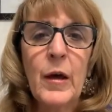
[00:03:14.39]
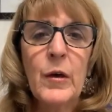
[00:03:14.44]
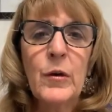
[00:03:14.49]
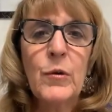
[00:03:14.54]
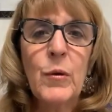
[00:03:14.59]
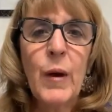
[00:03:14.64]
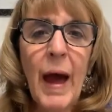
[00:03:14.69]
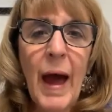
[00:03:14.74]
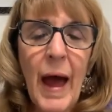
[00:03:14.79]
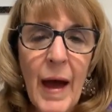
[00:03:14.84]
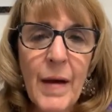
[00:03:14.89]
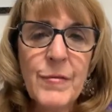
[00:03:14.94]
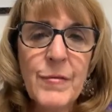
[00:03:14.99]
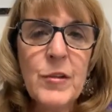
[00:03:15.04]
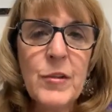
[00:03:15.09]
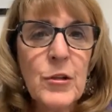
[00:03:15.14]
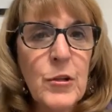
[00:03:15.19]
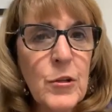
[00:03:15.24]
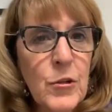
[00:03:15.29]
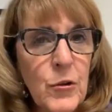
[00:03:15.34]
You have
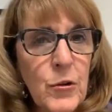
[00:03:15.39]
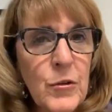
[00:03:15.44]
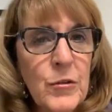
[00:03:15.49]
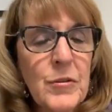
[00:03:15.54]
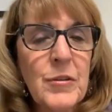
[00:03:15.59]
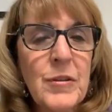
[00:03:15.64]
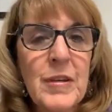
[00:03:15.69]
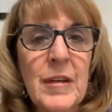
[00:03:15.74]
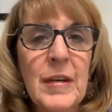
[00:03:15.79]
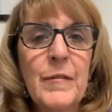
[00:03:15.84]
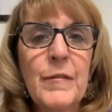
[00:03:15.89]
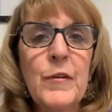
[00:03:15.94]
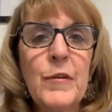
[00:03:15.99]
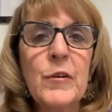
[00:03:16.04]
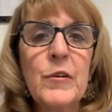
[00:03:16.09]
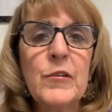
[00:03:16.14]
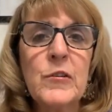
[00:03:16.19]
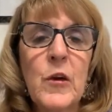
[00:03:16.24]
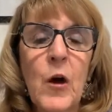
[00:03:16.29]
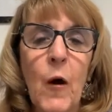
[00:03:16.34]
to learn to give
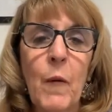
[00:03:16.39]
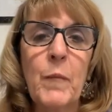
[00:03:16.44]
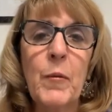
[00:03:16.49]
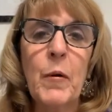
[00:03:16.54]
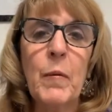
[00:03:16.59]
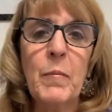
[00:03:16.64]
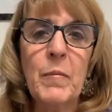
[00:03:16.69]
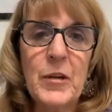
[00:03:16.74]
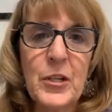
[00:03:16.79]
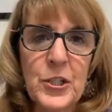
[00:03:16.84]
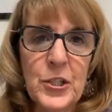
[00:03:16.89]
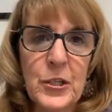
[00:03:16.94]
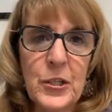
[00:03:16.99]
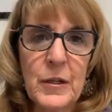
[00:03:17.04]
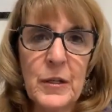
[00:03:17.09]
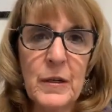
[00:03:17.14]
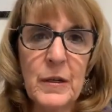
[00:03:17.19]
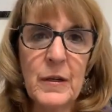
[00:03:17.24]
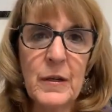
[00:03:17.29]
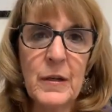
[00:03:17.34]
yourself
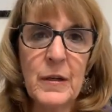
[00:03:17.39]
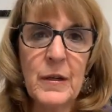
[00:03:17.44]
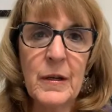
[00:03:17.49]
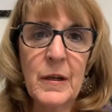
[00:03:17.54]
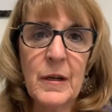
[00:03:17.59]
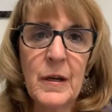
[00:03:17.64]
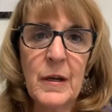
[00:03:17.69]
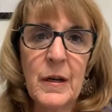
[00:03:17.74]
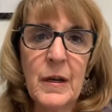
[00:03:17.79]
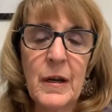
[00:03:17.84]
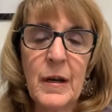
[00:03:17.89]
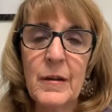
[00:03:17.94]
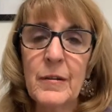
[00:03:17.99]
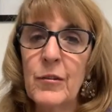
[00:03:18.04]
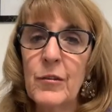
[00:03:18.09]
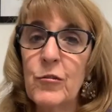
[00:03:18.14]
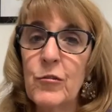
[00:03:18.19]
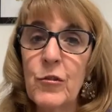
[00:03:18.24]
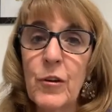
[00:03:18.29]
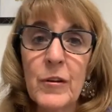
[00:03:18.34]
permission
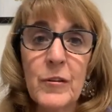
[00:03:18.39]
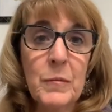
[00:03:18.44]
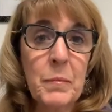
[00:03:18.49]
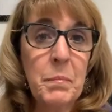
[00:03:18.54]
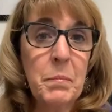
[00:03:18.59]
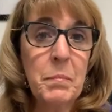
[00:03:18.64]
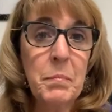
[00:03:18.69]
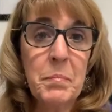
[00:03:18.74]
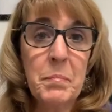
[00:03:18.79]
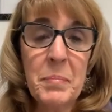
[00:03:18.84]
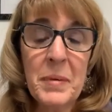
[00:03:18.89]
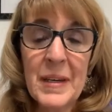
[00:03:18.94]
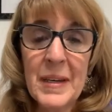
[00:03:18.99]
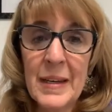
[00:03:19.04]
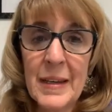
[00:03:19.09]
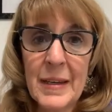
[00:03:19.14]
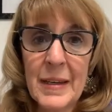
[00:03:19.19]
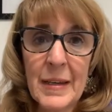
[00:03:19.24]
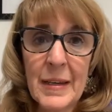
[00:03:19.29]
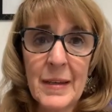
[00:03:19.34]
to just
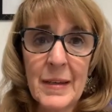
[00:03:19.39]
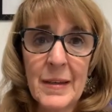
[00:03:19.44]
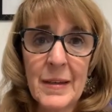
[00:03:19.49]
be.